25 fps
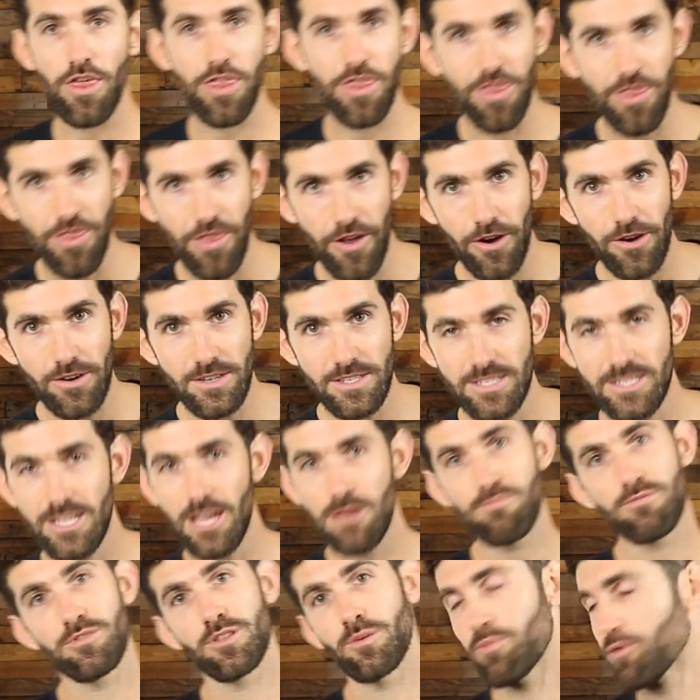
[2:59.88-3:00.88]
3rd
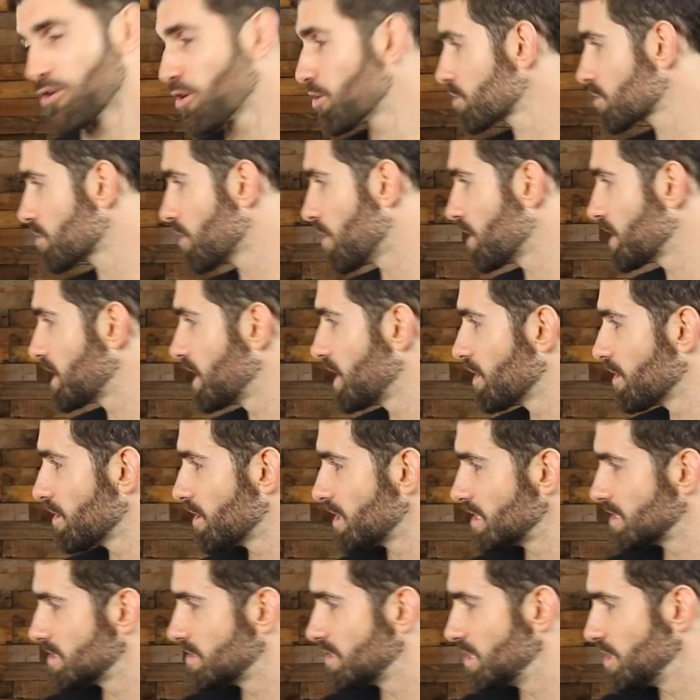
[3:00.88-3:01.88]
step in the protocol here
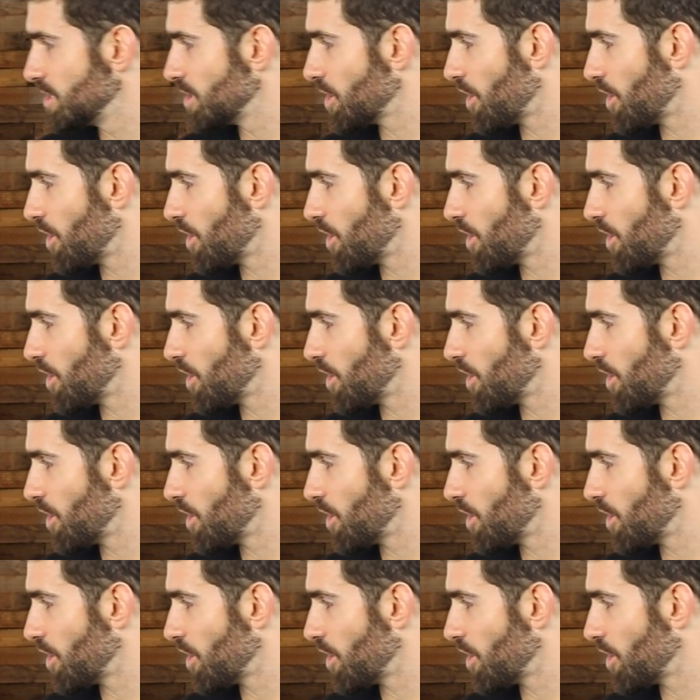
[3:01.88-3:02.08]
is the